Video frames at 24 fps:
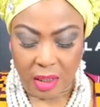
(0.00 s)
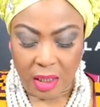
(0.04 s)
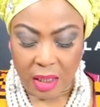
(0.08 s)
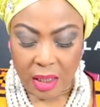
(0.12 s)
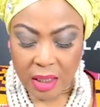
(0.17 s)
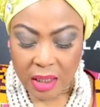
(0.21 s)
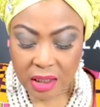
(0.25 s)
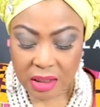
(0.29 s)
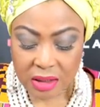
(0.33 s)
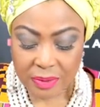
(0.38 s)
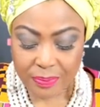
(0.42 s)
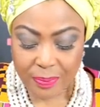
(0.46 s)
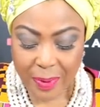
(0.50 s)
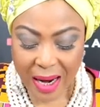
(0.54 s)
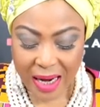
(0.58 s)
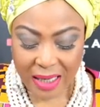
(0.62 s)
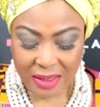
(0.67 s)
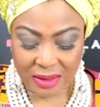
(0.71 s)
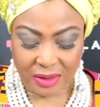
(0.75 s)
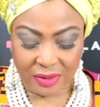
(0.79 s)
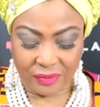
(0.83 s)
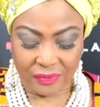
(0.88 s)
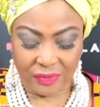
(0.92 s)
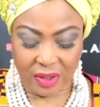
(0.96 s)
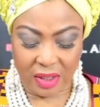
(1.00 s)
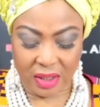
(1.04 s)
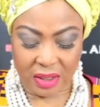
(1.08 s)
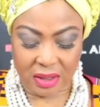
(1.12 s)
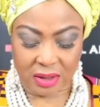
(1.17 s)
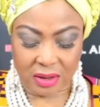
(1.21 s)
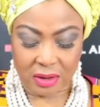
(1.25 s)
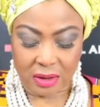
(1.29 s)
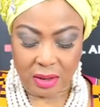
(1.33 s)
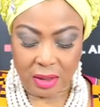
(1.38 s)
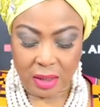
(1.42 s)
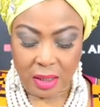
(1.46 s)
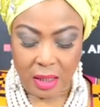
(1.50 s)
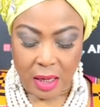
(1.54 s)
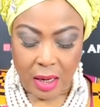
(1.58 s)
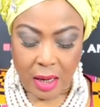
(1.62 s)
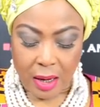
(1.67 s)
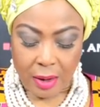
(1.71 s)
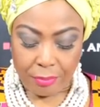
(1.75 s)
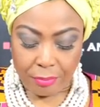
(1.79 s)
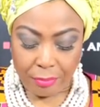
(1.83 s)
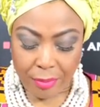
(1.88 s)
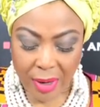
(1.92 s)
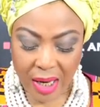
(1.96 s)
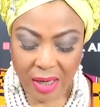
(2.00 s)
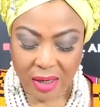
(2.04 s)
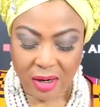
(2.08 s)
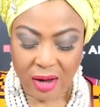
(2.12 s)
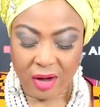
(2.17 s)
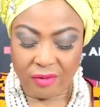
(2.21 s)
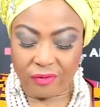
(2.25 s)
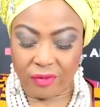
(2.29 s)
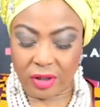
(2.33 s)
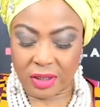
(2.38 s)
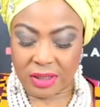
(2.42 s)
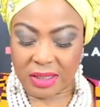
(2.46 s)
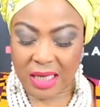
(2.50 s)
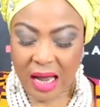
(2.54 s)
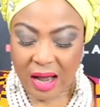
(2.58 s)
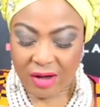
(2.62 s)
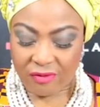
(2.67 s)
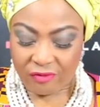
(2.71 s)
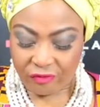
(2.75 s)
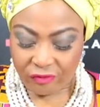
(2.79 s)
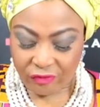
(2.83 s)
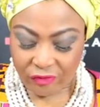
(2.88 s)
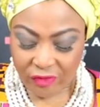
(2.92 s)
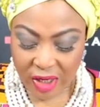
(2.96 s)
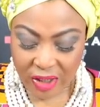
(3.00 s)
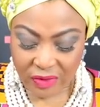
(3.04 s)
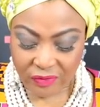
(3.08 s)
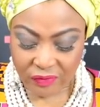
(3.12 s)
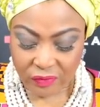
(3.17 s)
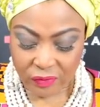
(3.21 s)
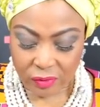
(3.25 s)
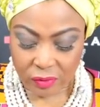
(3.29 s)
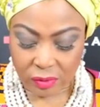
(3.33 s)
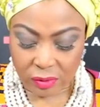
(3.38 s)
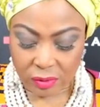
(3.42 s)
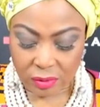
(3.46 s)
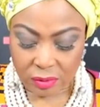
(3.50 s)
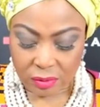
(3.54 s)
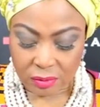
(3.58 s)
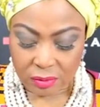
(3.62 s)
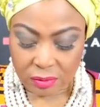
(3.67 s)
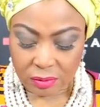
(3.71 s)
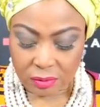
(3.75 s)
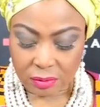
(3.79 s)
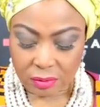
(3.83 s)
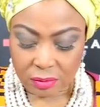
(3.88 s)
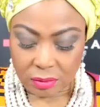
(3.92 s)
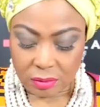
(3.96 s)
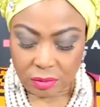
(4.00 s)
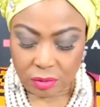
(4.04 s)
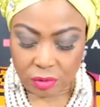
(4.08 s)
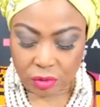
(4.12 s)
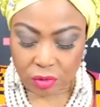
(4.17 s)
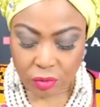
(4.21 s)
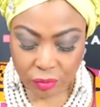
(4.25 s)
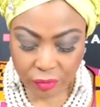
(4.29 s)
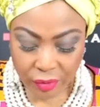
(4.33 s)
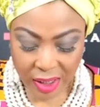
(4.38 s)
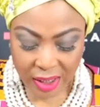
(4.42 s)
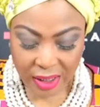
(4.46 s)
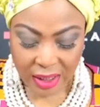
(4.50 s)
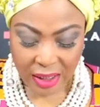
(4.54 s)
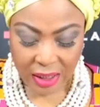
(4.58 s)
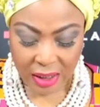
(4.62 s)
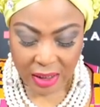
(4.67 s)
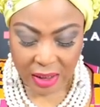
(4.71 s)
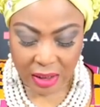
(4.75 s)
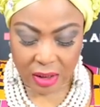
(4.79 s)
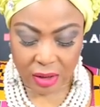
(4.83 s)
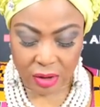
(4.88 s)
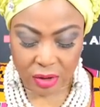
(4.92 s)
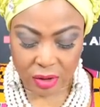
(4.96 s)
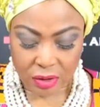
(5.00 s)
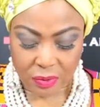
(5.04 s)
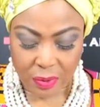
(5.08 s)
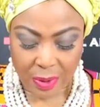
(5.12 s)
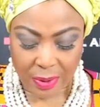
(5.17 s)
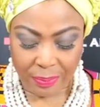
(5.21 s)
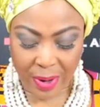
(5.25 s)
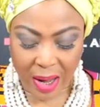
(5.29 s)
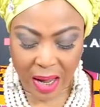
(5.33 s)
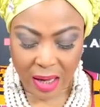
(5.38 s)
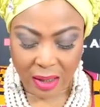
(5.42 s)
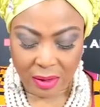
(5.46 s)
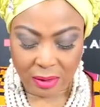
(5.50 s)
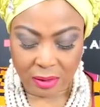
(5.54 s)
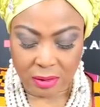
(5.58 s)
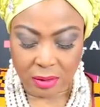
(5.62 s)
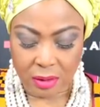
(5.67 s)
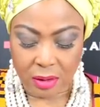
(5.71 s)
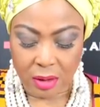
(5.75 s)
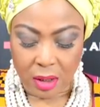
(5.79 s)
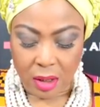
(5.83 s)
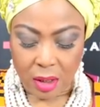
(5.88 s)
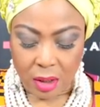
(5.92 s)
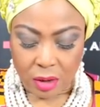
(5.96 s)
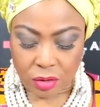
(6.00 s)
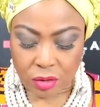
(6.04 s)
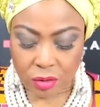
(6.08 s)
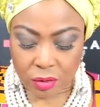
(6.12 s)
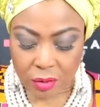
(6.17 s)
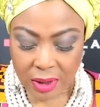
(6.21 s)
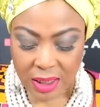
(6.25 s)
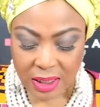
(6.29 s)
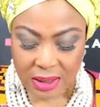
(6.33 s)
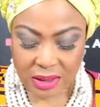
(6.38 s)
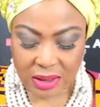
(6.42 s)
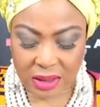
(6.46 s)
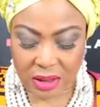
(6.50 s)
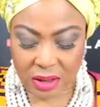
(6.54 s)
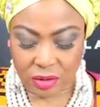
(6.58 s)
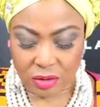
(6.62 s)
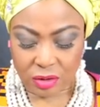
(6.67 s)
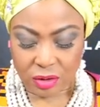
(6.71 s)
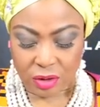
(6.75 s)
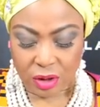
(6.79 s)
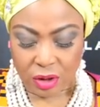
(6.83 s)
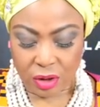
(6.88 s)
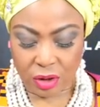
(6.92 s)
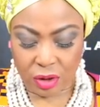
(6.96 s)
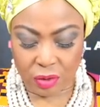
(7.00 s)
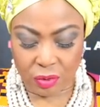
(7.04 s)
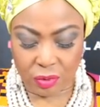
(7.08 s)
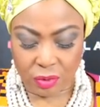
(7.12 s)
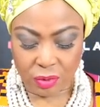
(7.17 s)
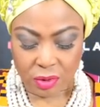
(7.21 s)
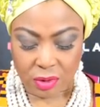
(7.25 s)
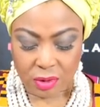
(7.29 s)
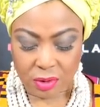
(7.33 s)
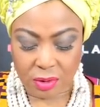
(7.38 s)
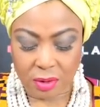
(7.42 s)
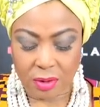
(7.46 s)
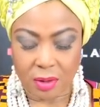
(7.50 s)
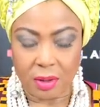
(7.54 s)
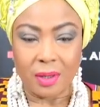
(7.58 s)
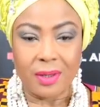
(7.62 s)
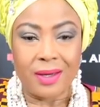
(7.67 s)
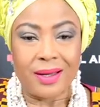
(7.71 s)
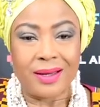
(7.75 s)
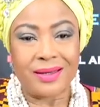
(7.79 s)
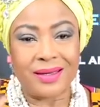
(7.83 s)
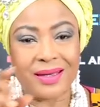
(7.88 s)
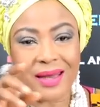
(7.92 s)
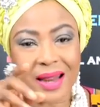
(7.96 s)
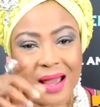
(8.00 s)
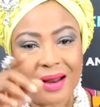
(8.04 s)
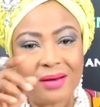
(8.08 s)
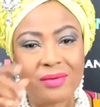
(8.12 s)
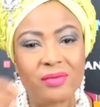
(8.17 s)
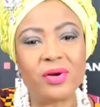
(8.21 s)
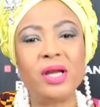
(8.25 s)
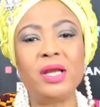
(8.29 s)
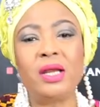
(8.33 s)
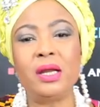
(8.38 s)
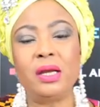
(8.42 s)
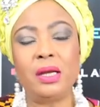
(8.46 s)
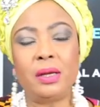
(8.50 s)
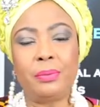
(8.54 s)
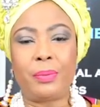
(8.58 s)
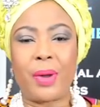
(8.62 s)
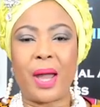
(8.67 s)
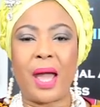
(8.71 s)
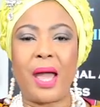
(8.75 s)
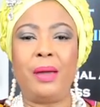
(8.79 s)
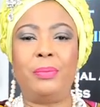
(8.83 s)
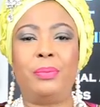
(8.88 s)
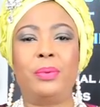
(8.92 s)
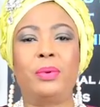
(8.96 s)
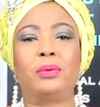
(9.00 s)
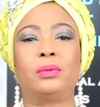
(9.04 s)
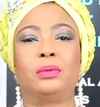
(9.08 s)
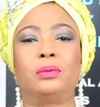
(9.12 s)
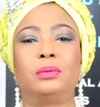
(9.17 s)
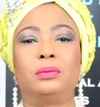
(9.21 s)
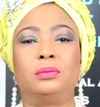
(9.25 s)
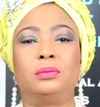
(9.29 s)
In spite of this, many of us are faithful to reading the newspaper, to listening to the news, than reading the Bible.